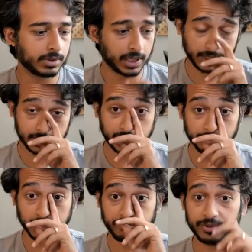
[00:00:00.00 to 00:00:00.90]
I can take
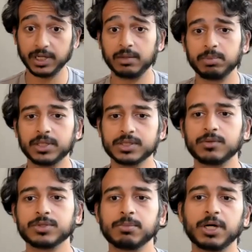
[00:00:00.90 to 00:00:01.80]
blame for that because
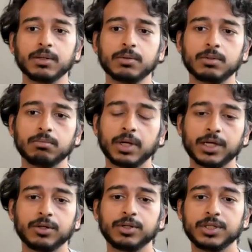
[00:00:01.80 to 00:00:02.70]
that was my
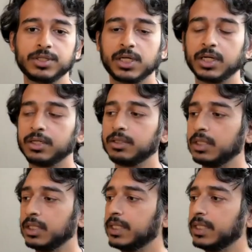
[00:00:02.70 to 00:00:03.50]
code and design